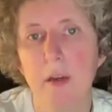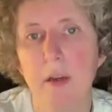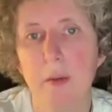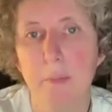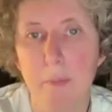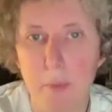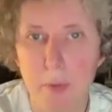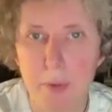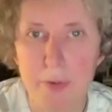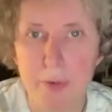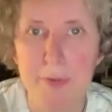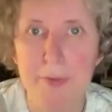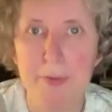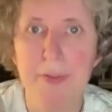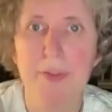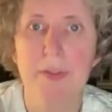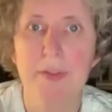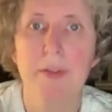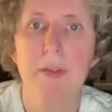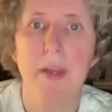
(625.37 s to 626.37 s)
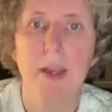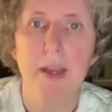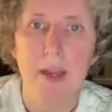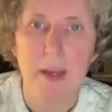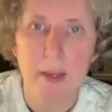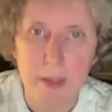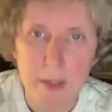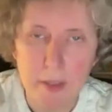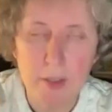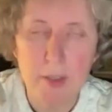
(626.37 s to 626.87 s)
MERS,
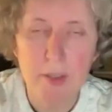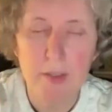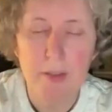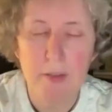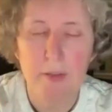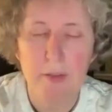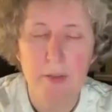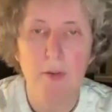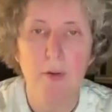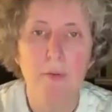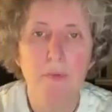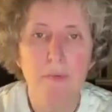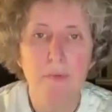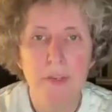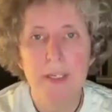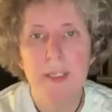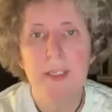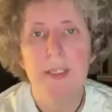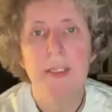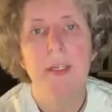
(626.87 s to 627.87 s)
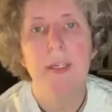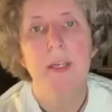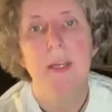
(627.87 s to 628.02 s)
and COVID.